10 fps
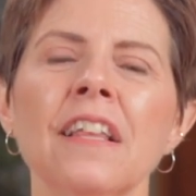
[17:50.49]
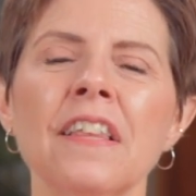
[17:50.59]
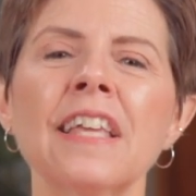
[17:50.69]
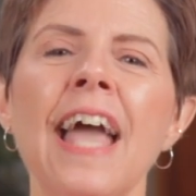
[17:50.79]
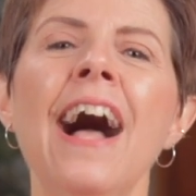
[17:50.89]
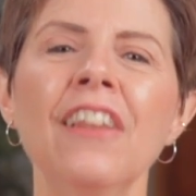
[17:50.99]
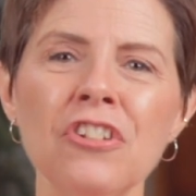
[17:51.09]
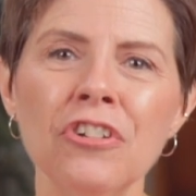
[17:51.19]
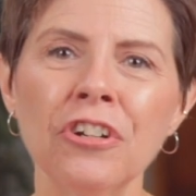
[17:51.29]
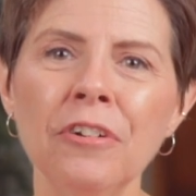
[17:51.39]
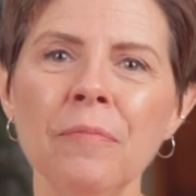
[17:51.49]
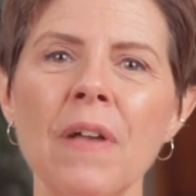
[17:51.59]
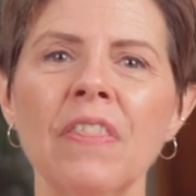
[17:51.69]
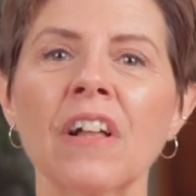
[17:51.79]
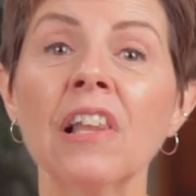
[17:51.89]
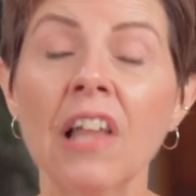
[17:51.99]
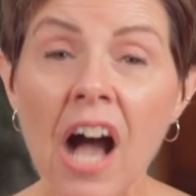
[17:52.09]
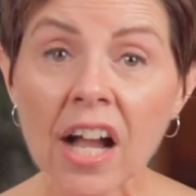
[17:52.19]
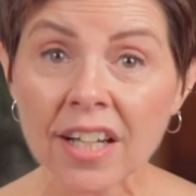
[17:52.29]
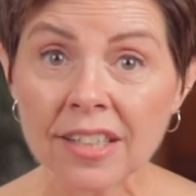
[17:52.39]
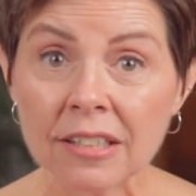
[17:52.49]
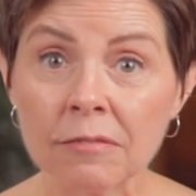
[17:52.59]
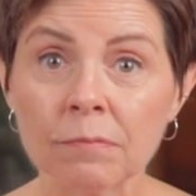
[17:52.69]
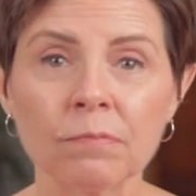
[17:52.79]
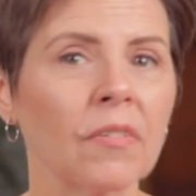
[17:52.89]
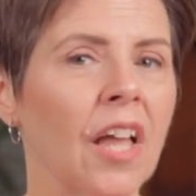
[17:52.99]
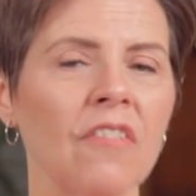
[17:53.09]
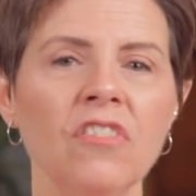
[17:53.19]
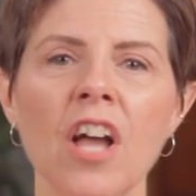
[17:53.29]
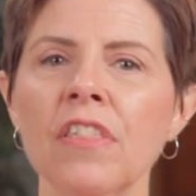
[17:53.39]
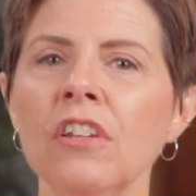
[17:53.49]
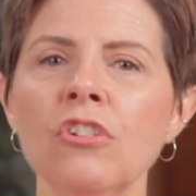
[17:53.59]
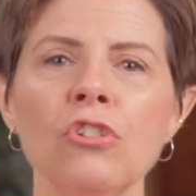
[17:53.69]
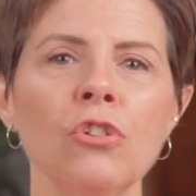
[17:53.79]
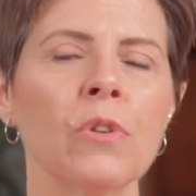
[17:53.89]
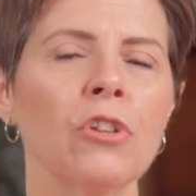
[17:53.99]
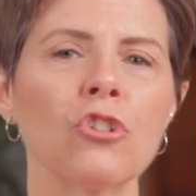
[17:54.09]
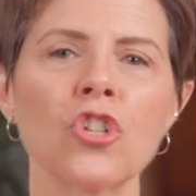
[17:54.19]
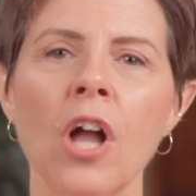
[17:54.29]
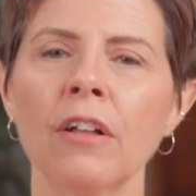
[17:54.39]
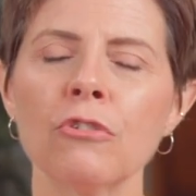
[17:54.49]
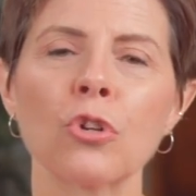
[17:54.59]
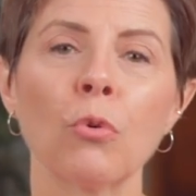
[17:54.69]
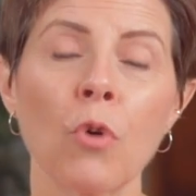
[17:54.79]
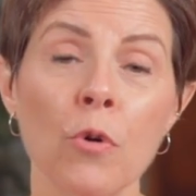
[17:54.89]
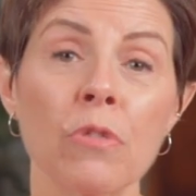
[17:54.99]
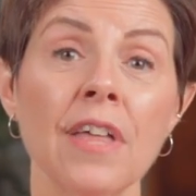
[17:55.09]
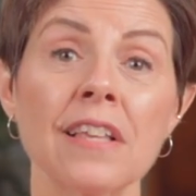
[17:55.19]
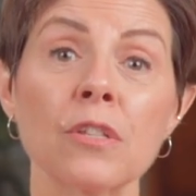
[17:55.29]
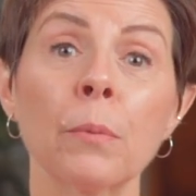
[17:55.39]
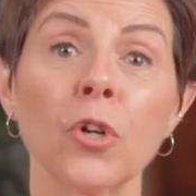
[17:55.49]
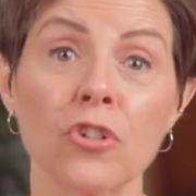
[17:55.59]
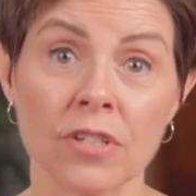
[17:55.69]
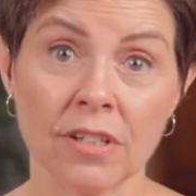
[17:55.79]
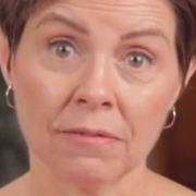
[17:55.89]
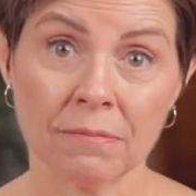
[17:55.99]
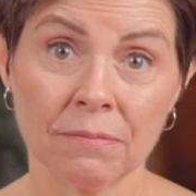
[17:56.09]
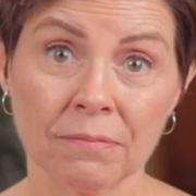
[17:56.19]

The calendar and the clock have nothing to do with your child's growth as a person.